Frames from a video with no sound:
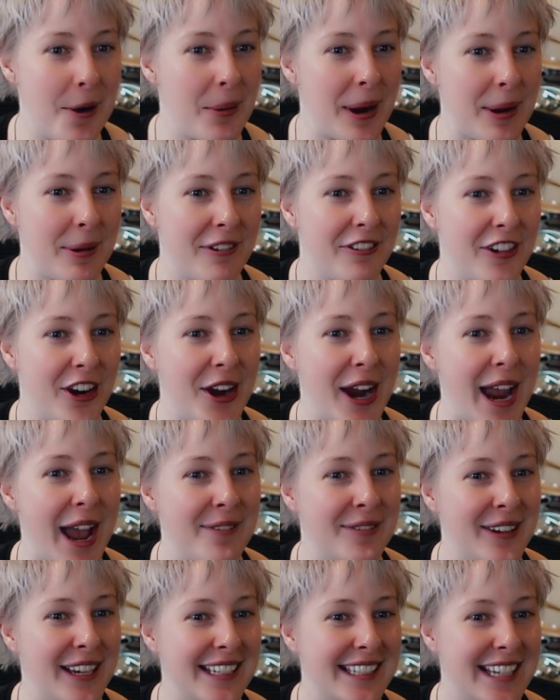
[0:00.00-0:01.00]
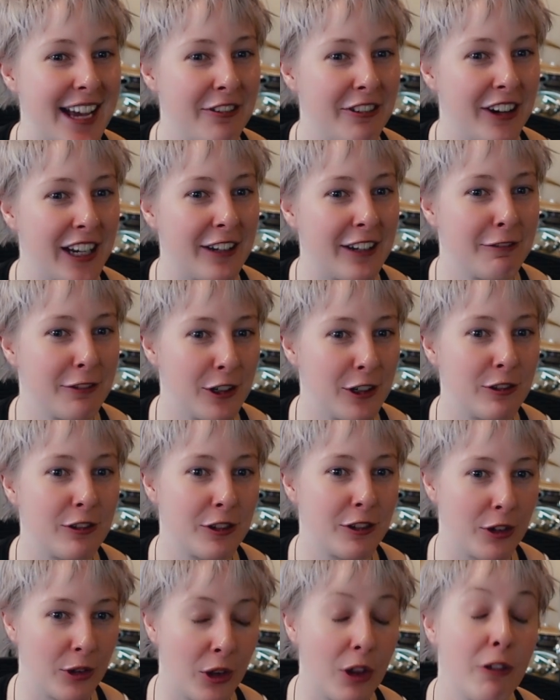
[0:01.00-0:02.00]
We were very happy. Definitely food
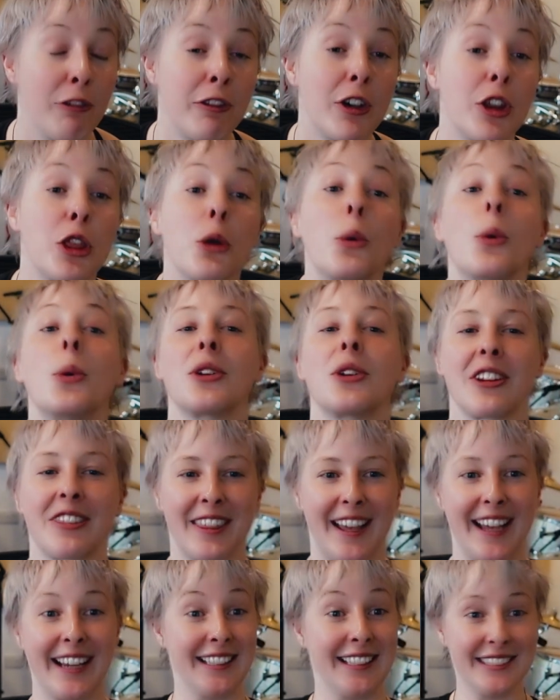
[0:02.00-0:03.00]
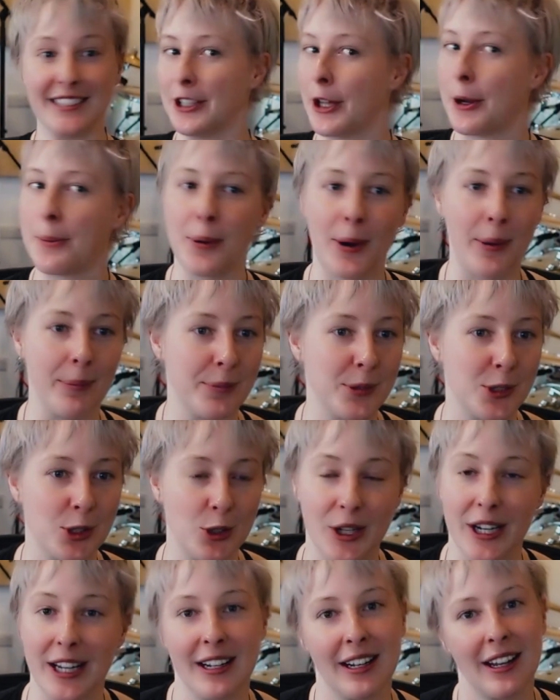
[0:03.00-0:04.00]
for thought. Thanks. No problem,
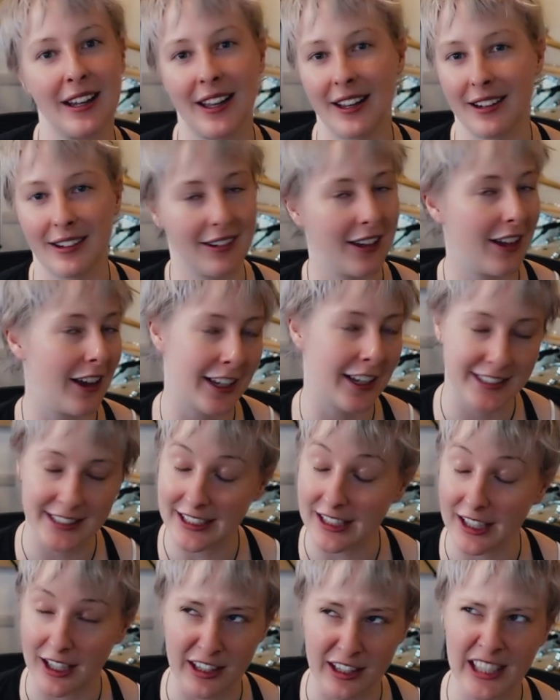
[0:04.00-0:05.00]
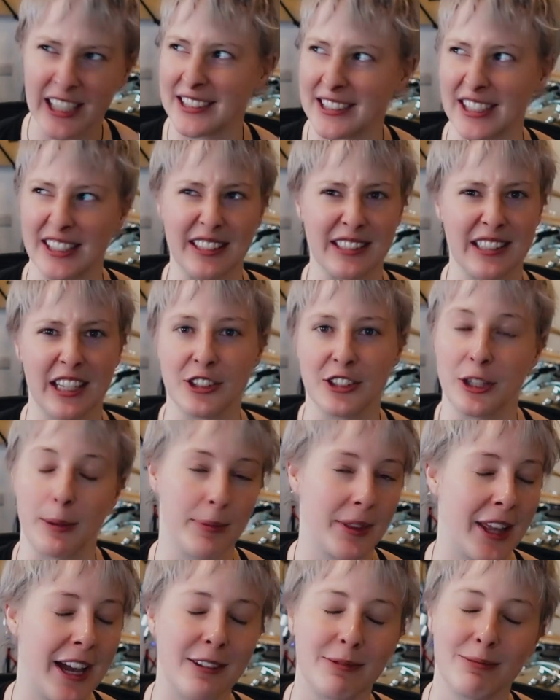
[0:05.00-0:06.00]
Dawn. And I think I said this last
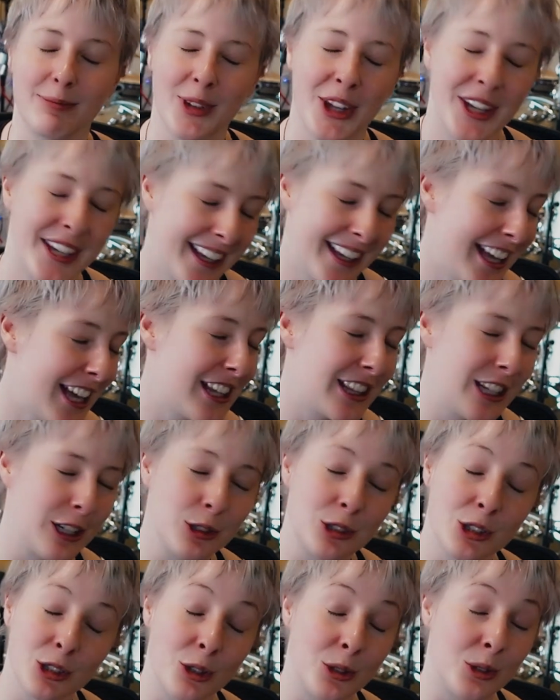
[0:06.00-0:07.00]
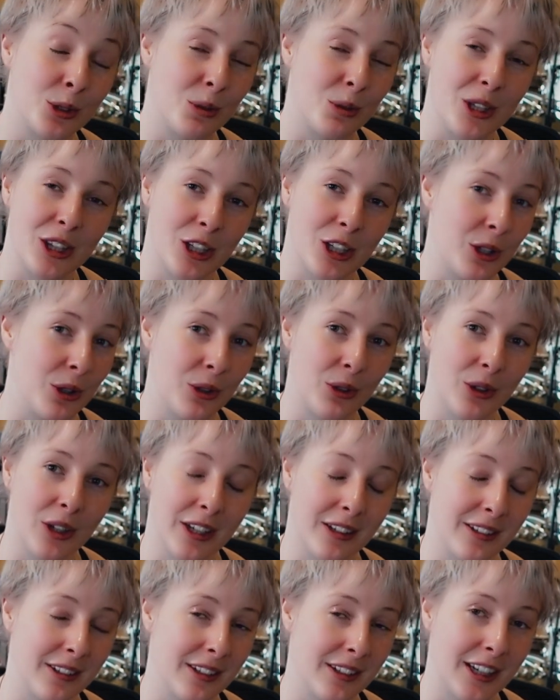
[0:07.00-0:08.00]
time, that those songs with you
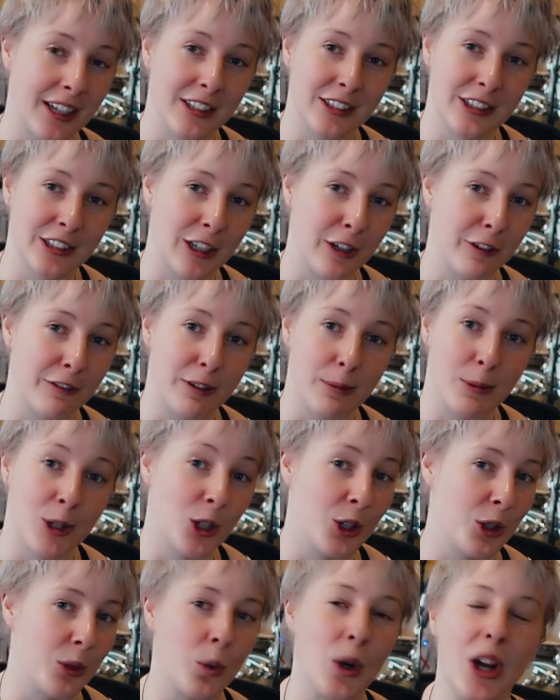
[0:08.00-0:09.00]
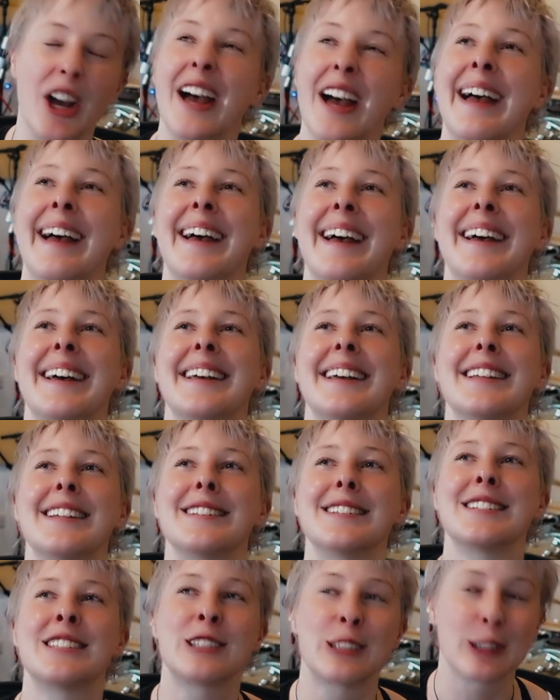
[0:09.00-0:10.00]
and Sophie Mahan were
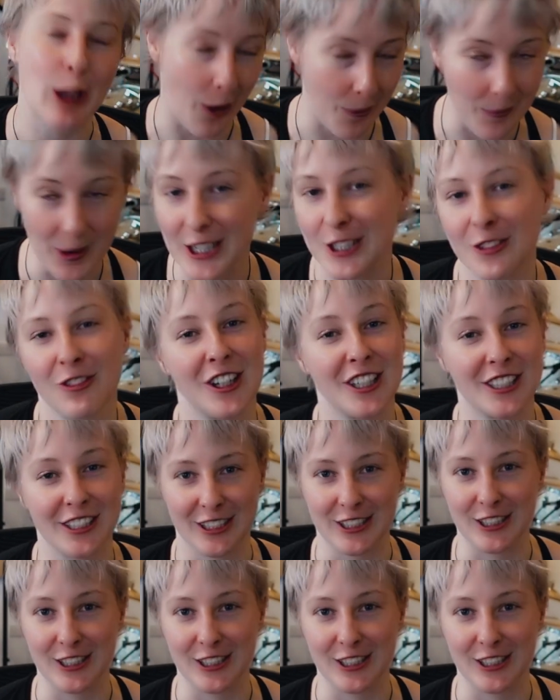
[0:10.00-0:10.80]
so much fun